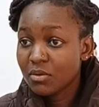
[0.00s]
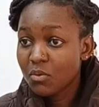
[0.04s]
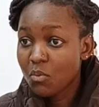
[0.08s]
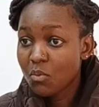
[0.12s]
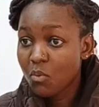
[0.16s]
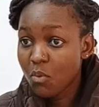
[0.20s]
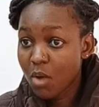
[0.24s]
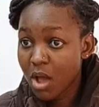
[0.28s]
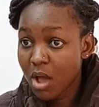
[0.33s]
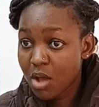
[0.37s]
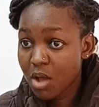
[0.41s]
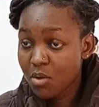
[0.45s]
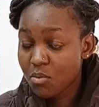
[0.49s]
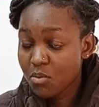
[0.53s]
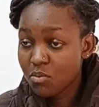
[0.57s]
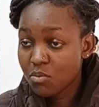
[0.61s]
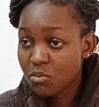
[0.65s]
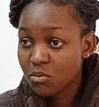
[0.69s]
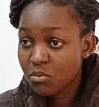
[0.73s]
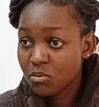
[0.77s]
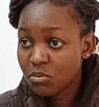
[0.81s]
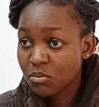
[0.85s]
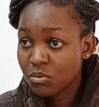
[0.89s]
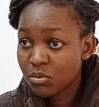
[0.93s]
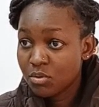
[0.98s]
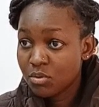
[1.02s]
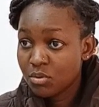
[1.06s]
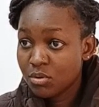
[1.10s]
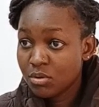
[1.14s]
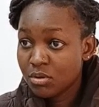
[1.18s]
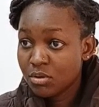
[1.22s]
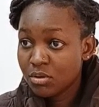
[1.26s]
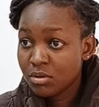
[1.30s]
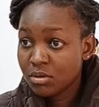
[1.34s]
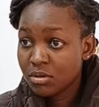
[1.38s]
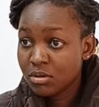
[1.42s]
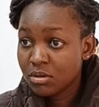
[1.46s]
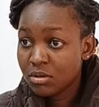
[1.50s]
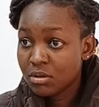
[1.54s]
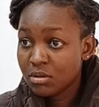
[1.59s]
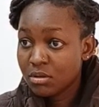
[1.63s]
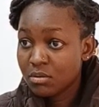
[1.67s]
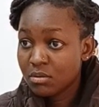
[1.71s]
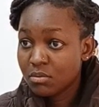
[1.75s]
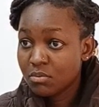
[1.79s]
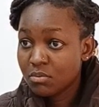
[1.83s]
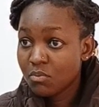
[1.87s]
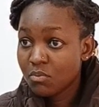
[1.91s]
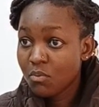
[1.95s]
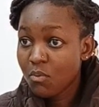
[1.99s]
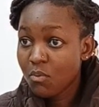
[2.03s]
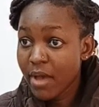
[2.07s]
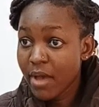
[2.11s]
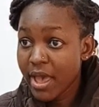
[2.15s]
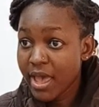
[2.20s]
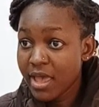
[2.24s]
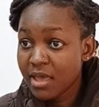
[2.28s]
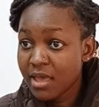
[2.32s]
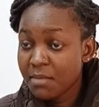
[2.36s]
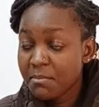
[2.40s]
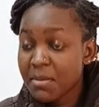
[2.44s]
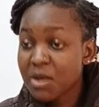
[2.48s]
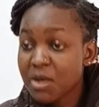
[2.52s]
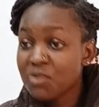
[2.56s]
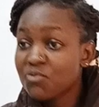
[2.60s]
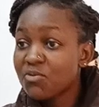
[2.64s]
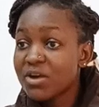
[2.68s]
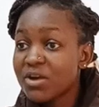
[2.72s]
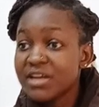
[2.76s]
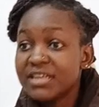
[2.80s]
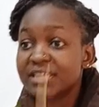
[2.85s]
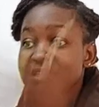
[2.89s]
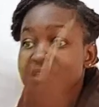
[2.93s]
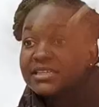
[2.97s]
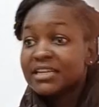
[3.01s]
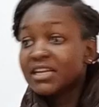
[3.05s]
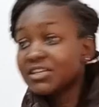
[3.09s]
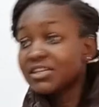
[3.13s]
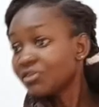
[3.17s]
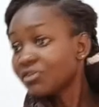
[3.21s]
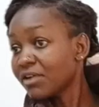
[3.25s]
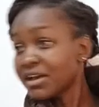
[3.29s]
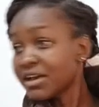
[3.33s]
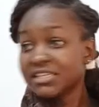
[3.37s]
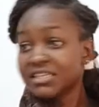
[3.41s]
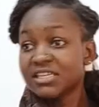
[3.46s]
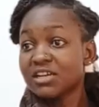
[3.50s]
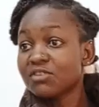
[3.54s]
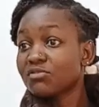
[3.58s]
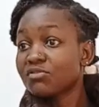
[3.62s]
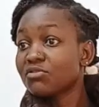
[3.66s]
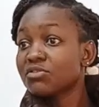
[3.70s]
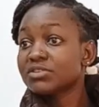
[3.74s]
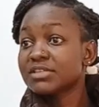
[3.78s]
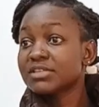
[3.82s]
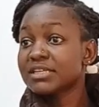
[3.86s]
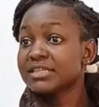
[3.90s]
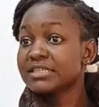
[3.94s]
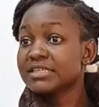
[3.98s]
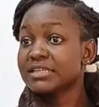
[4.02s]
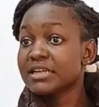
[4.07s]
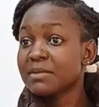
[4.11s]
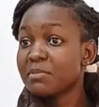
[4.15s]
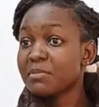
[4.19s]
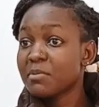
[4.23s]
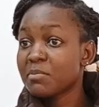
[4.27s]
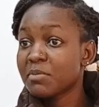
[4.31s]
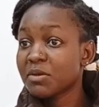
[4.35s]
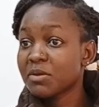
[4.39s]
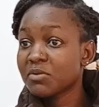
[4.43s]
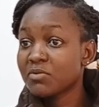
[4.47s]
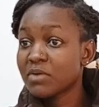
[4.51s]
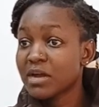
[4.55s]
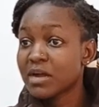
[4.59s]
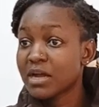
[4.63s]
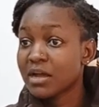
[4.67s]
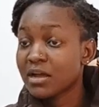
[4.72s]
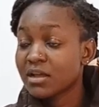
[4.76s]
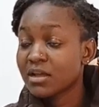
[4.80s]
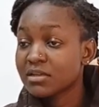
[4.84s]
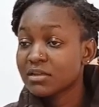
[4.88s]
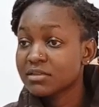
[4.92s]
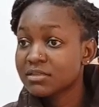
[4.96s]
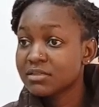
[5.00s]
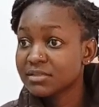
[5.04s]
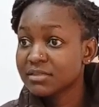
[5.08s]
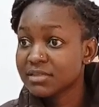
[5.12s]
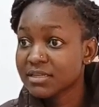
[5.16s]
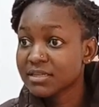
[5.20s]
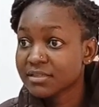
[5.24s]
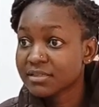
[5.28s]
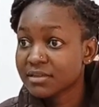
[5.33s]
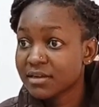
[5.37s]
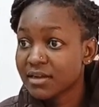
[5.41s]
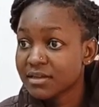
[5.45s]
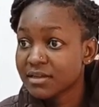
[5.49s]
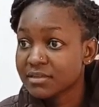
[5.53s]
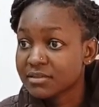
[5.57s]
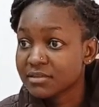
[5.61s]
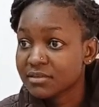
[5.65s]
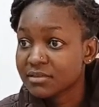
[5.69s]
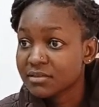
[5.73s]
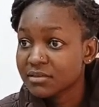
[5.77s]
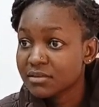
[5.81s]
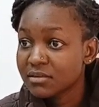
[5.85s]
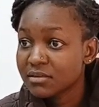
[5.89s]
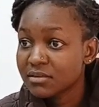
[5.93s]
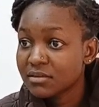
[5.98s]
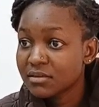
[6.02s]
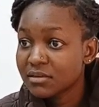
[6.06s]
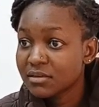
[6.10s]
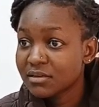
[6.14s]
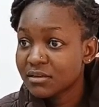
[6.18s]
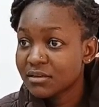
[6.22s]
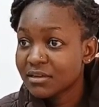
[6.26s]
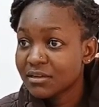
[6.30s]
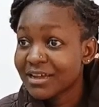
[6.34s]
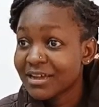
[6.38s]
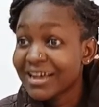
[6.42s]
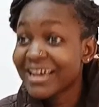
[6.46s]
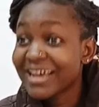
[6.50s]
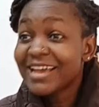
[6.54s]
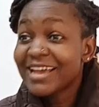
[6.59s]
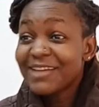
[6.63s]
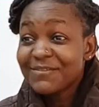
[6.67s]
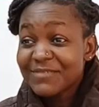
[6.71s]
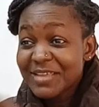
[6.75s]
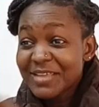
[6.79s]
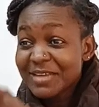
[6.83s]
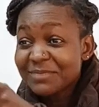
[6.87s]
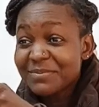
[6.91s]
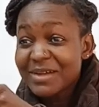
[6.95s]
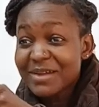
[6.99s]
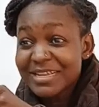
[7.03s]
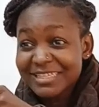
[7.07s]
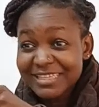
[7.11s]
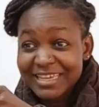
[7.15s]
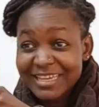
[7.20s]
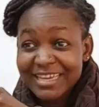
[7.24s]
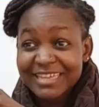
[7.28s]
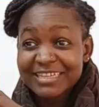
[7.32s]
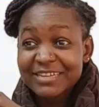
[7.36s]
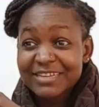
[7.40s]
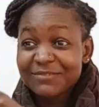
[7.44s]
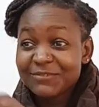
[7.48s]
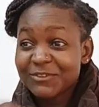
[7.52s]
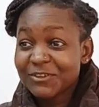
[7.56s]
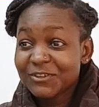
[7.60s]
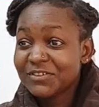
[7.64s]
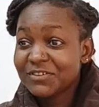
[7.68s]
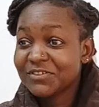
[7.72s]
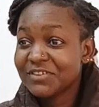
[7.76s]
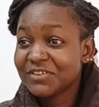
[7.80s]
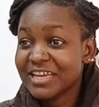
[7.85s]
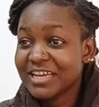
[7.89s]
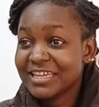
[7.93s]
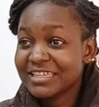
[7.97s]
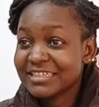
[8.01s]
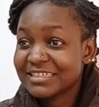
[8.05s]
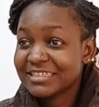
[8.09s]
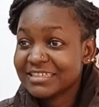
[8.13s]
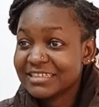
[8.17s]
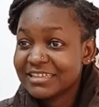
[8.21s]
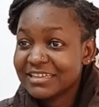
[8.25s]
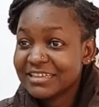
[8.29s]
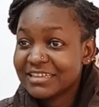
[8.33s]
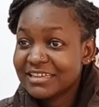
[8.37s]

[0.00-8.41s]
Wow. Weh, manguo ni zinatoka nje ya closet zinapeperuka. Jesus Christ. I have that basket, I've told you guys.